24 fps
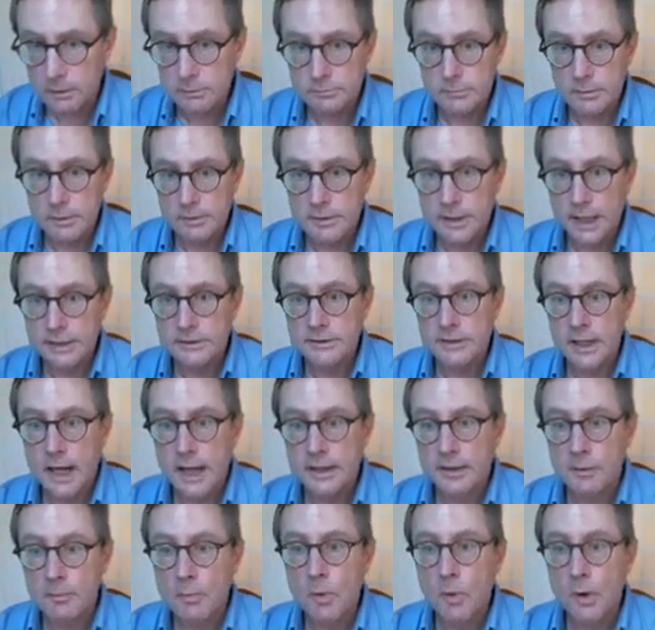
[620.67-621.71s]
that's not
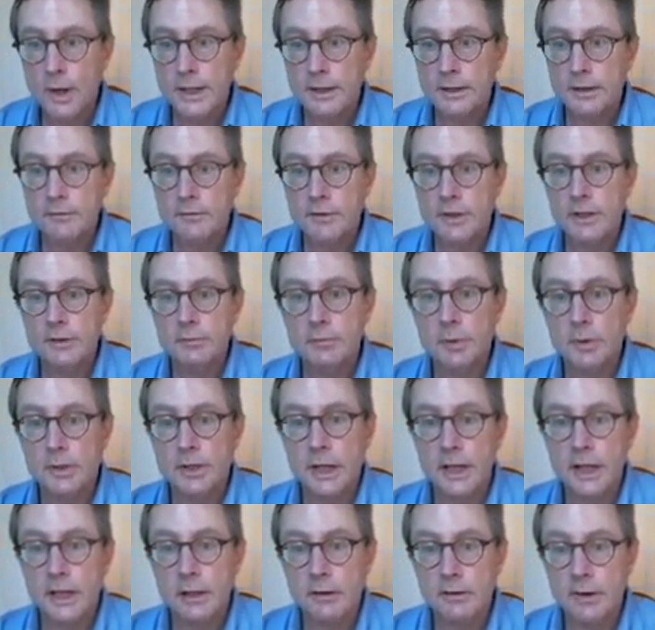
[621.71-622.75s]
the point of this
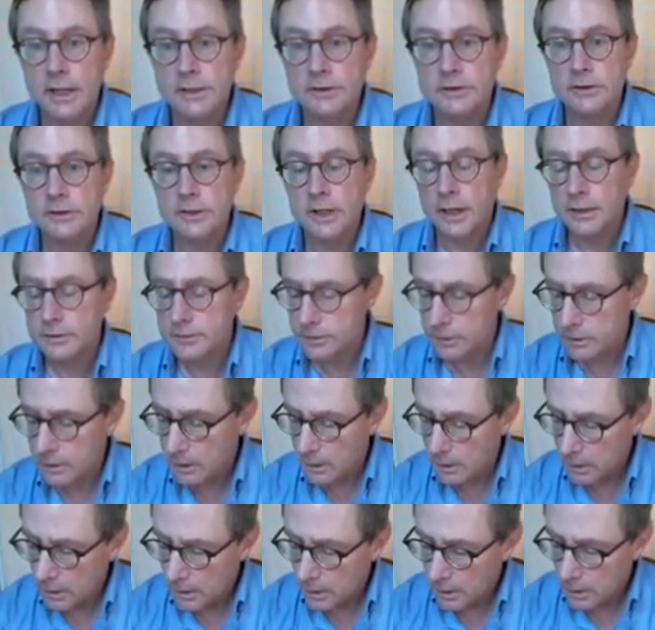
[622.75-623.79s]
particular exercise.
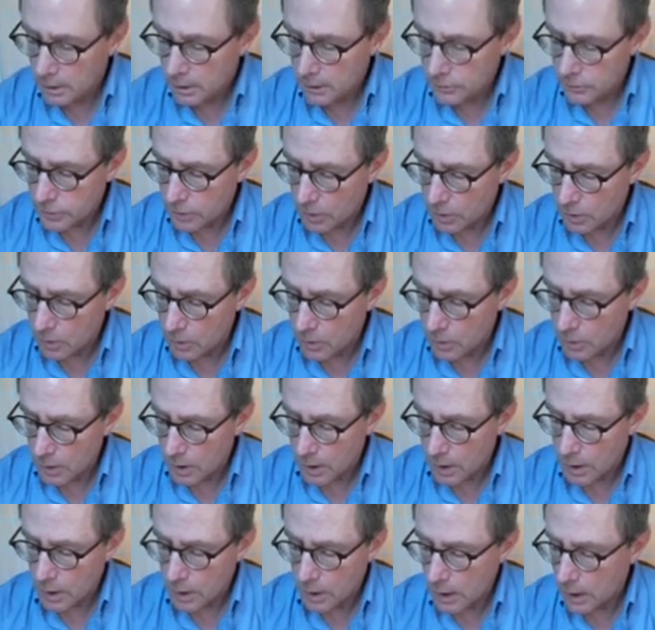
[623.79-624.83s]
So
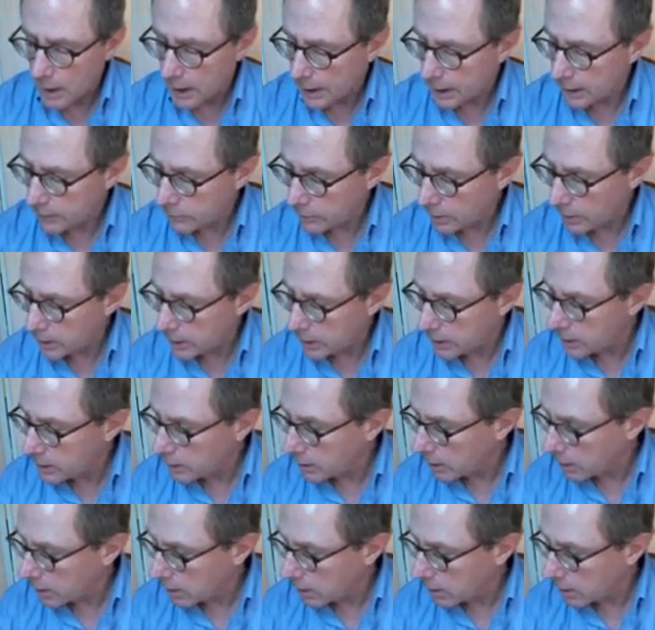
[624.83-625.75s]
I guess I need a